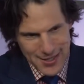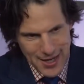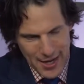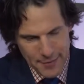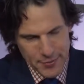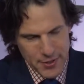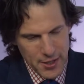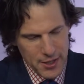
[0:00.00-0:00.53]

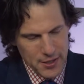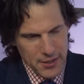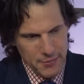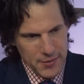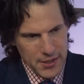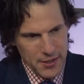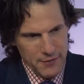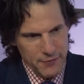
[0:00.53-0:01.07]

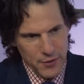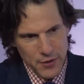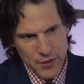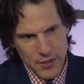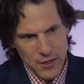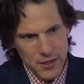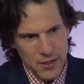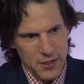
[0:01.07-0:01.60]
capsulectomy
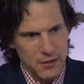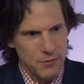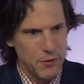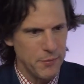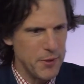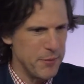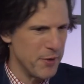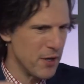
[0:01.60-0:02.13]
versus
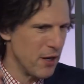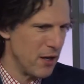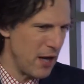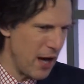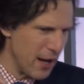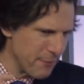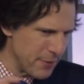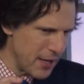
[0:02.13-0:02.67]
what people
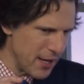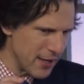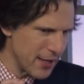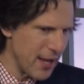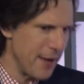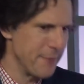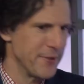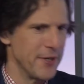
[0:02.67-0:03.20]
call en bloc
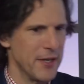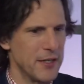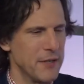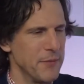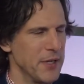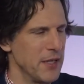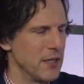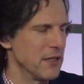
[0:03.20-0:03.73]

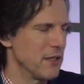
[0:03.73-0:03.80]
capsulectomy.